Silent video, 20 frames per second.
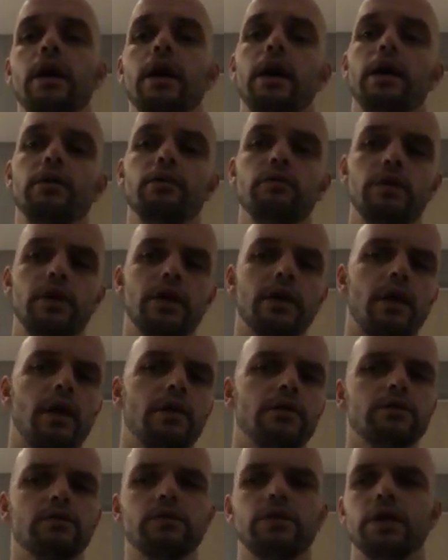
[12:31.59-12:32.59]
And you can
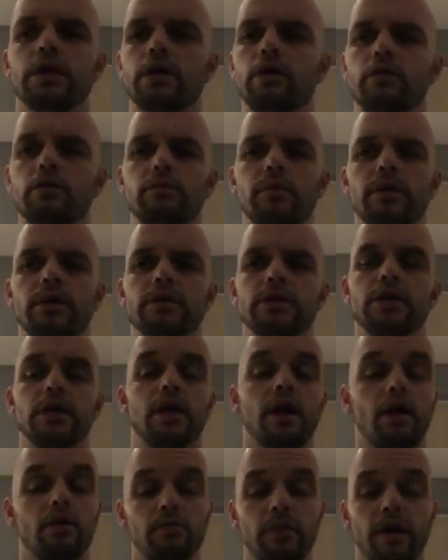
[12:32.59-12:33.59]
also check
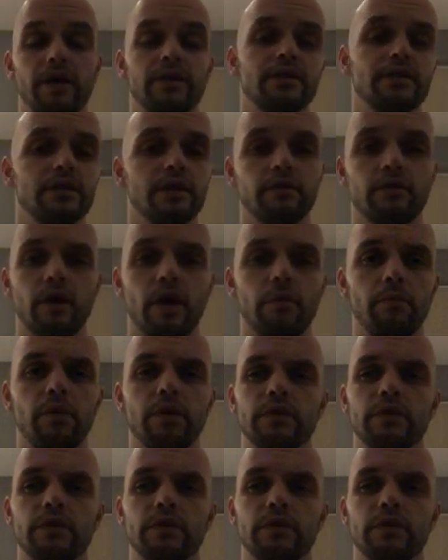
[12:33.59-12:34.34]
out my Instagram